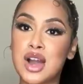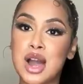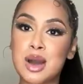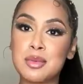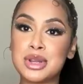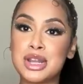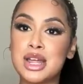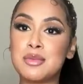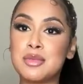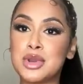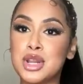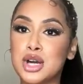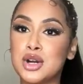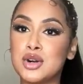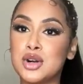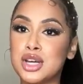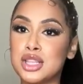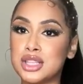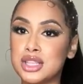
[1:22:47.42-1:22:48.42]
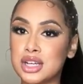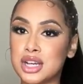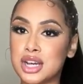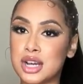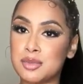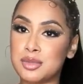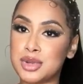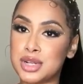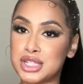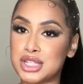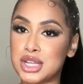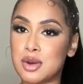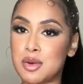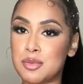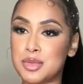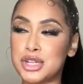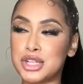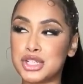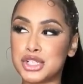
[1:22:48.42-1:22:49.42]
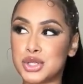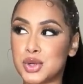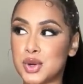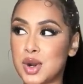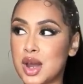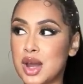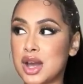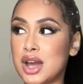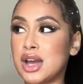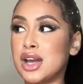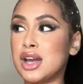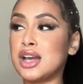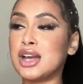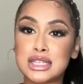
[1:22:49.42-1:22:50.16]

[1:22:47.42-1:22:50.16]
Comment down below other companies y'all want me to try